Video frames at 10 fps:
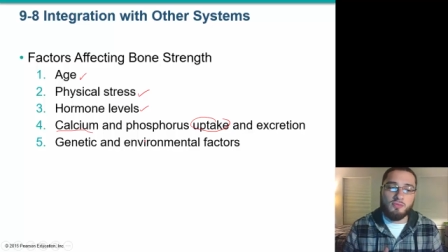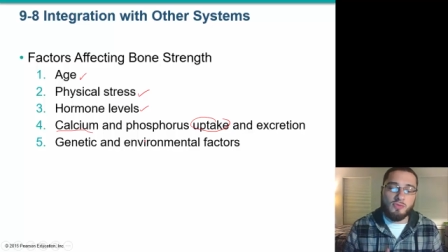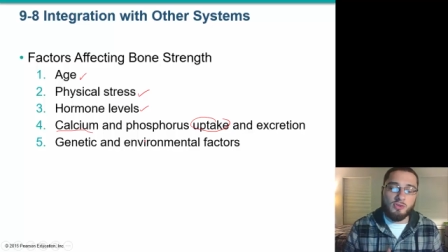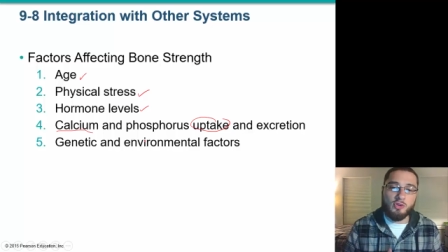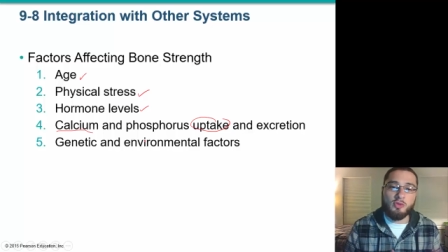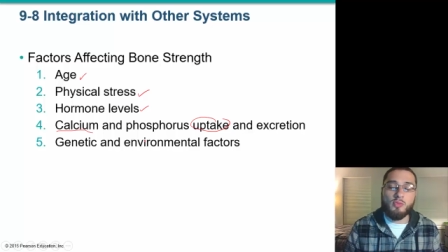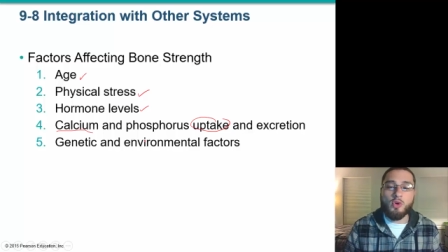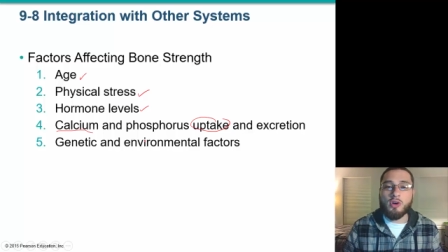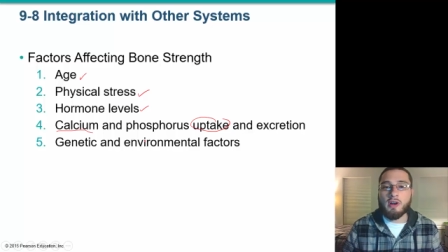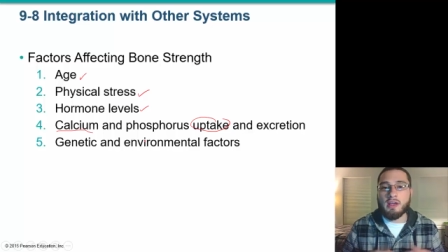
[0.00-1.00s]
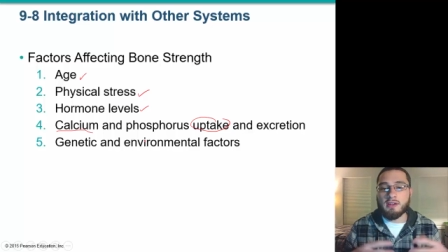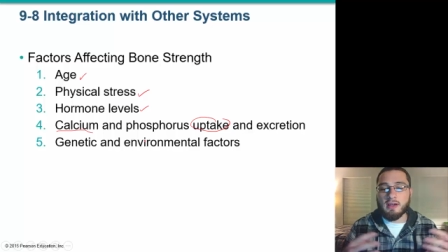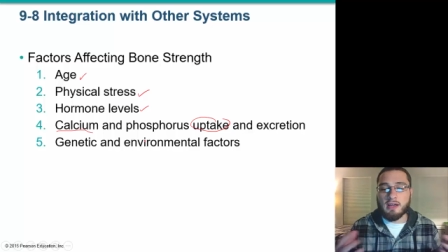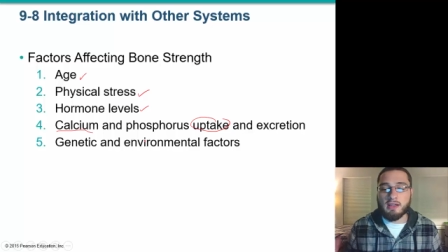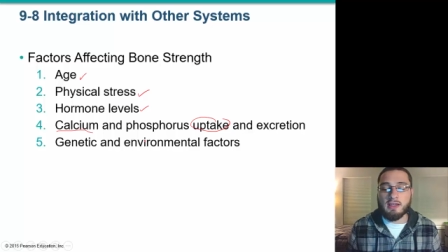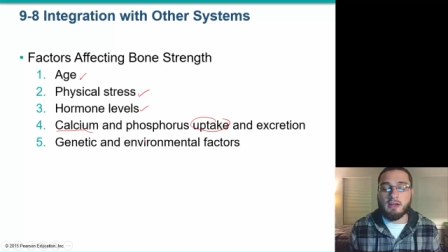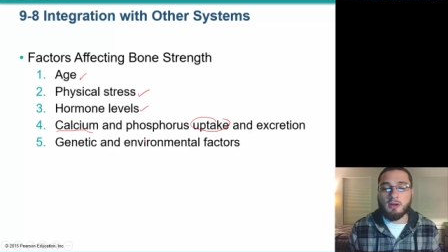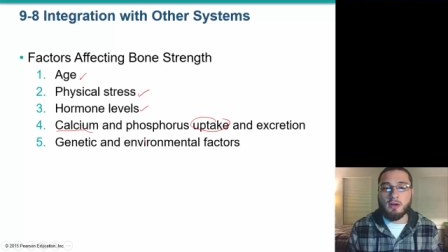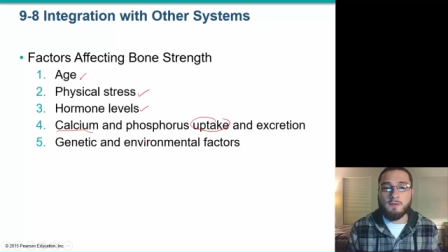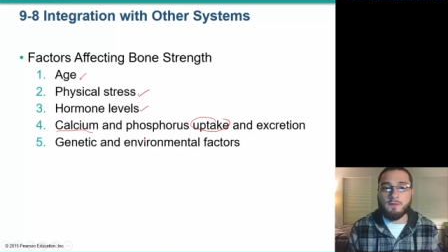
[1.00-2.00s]
learn more and kind of get
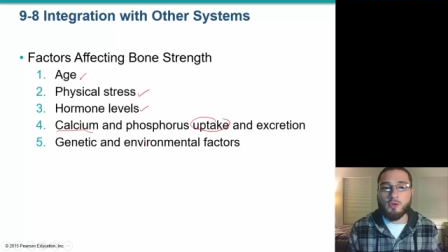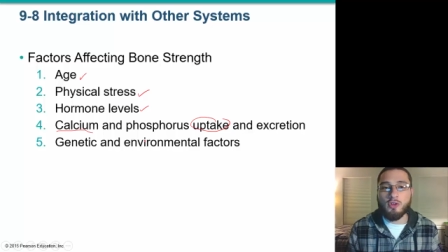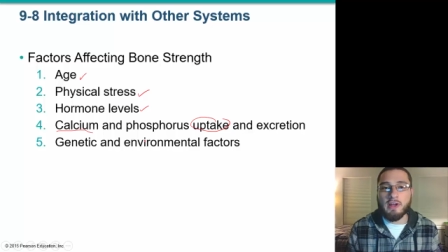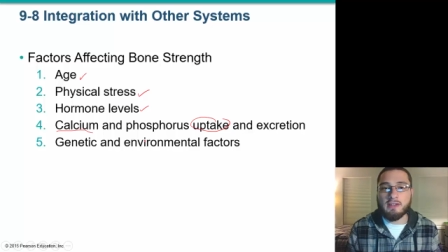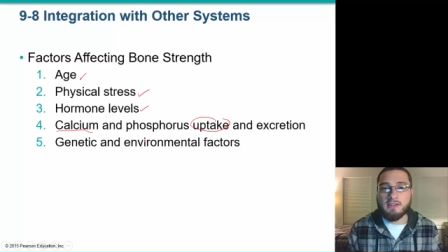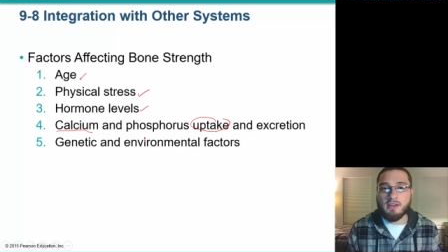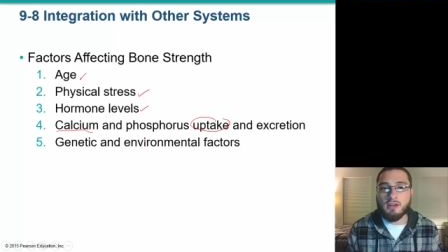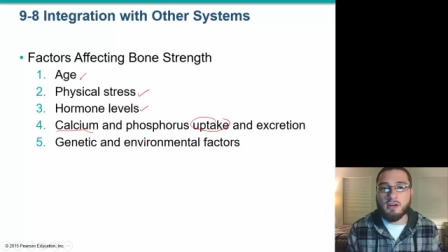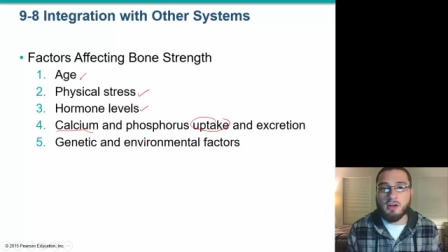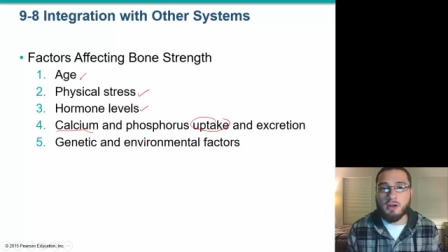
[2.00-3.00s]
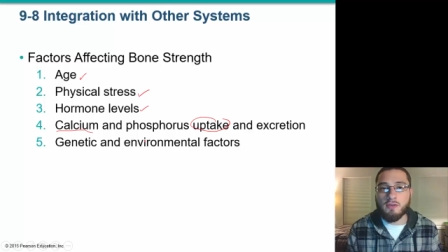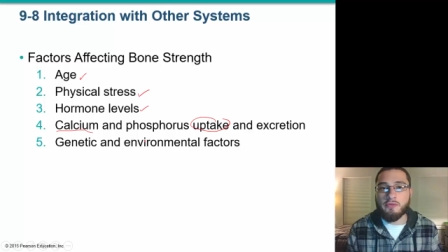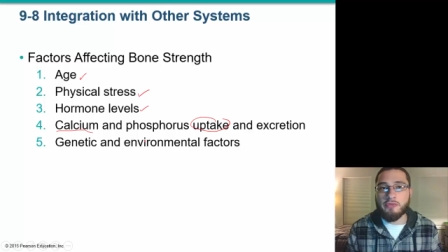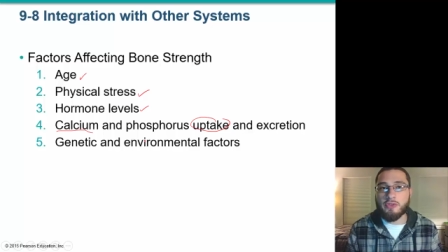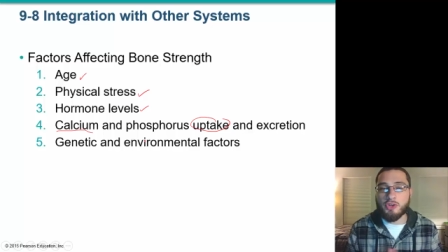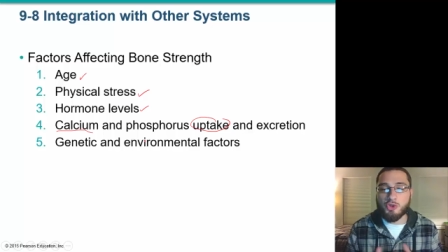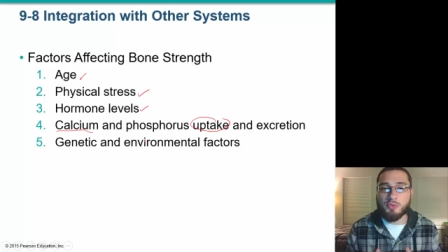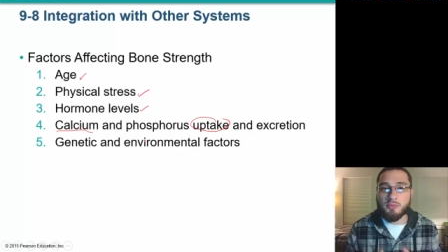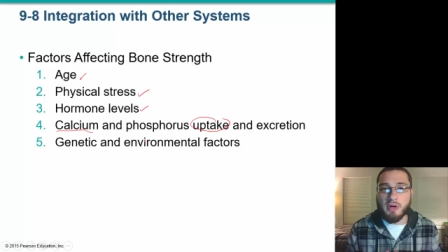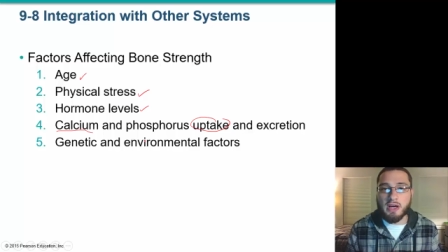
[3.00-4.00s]
a full idea of the
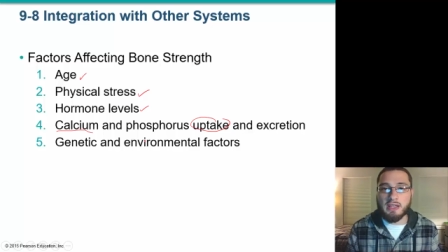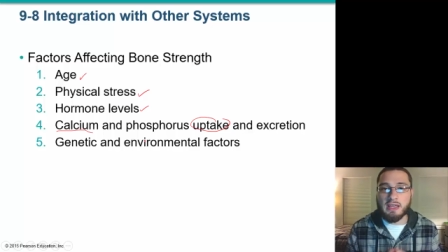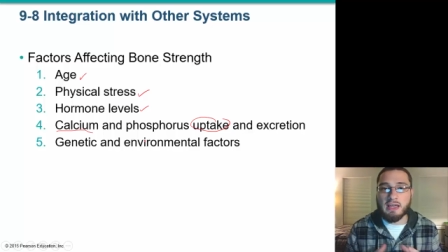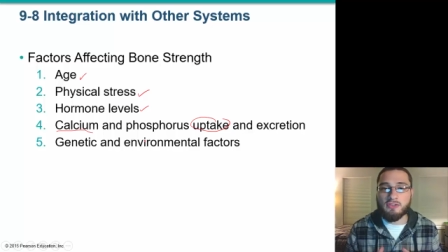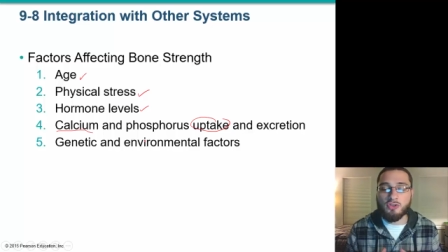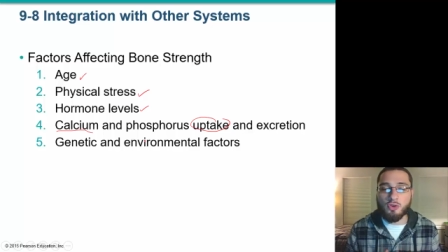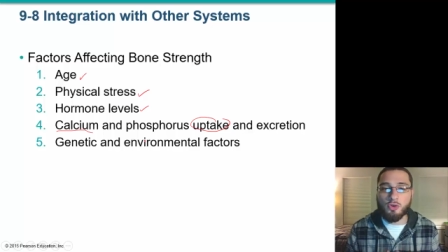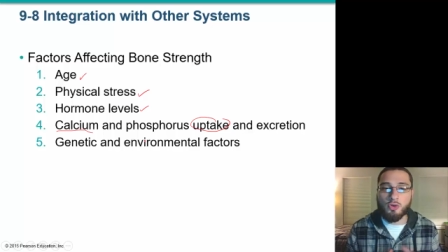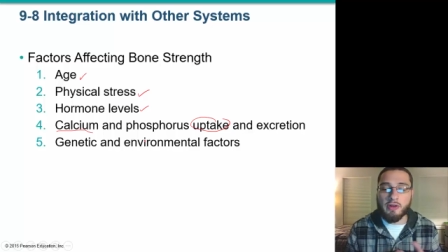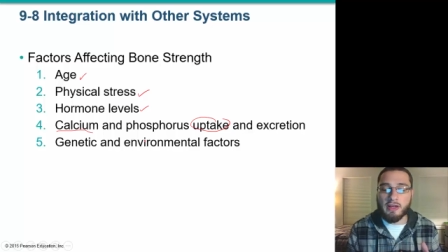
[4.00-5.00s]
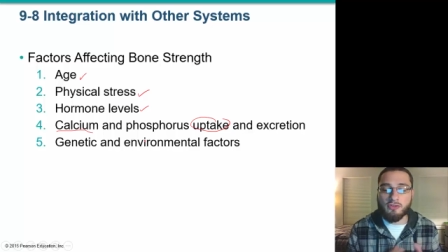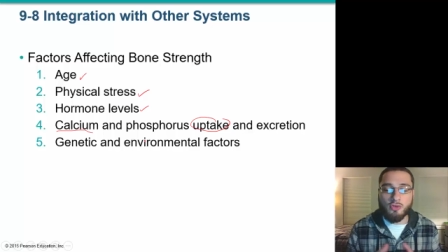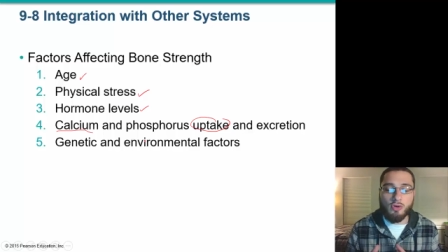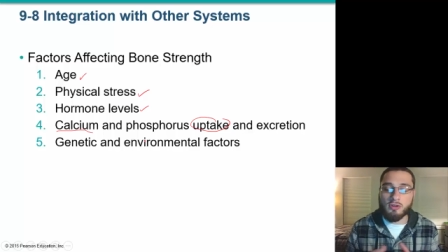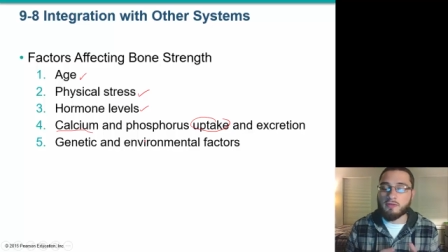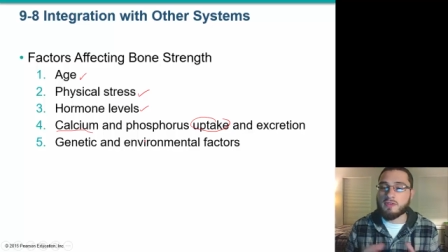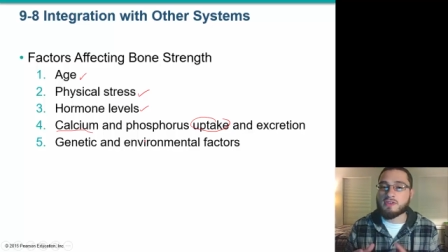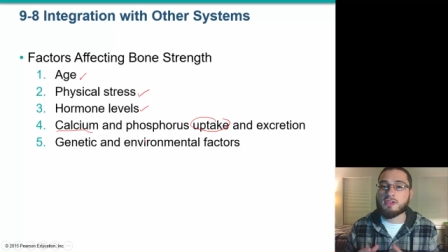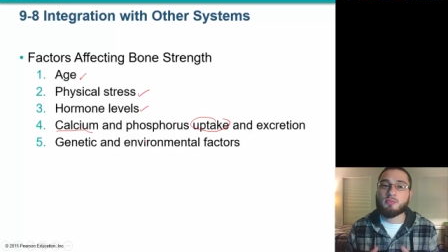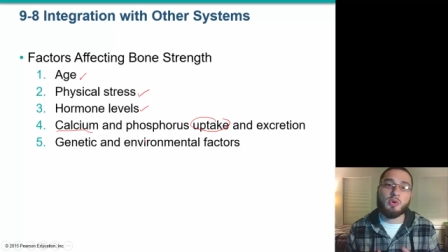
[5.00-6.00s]
human body as a whole, as all of these
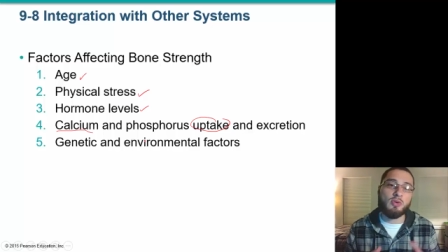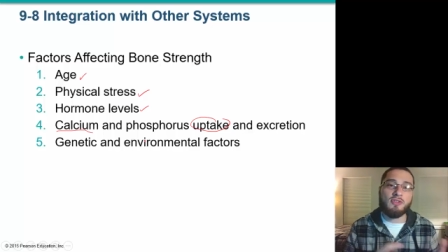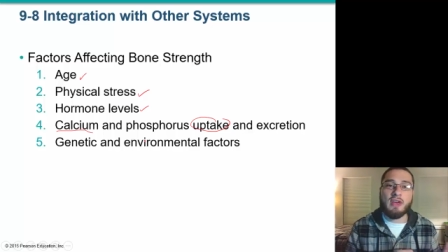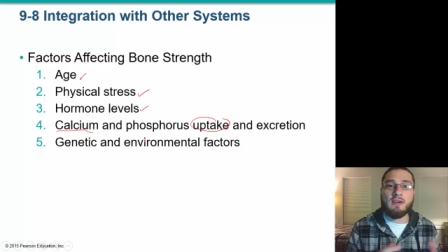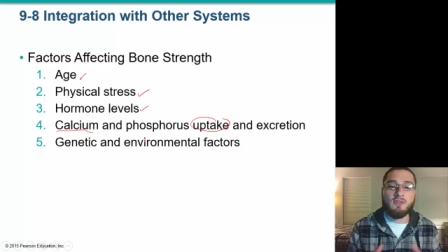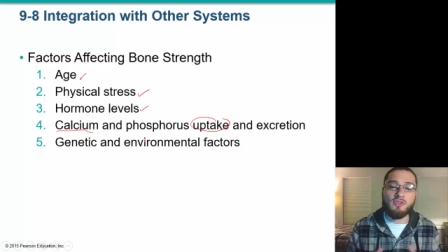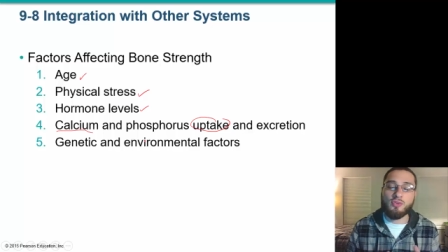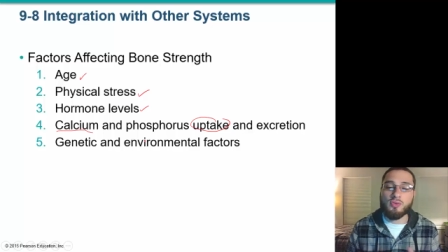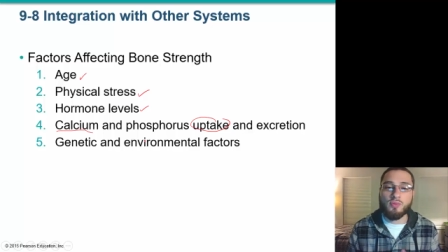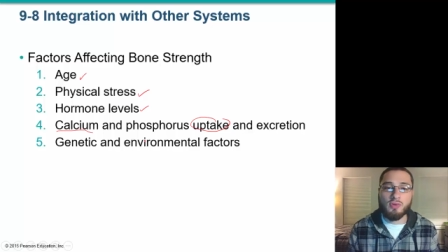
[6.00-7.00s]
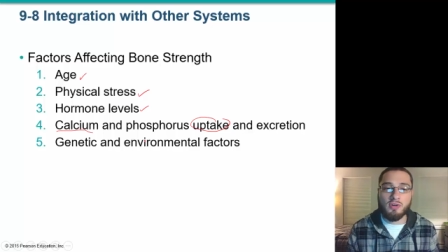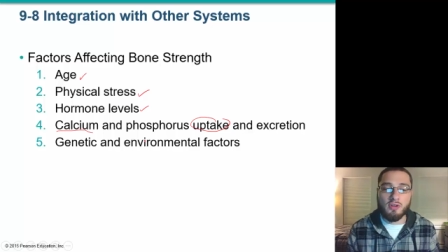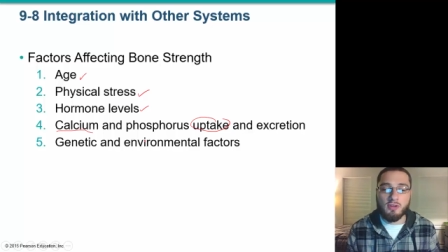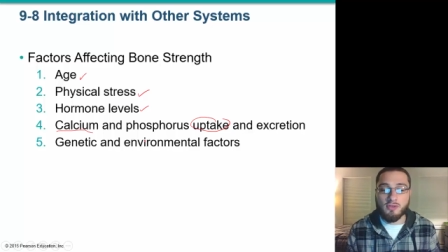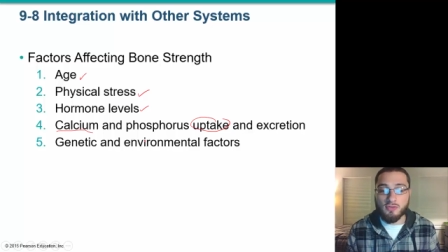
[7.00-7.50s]
components have to do with one another.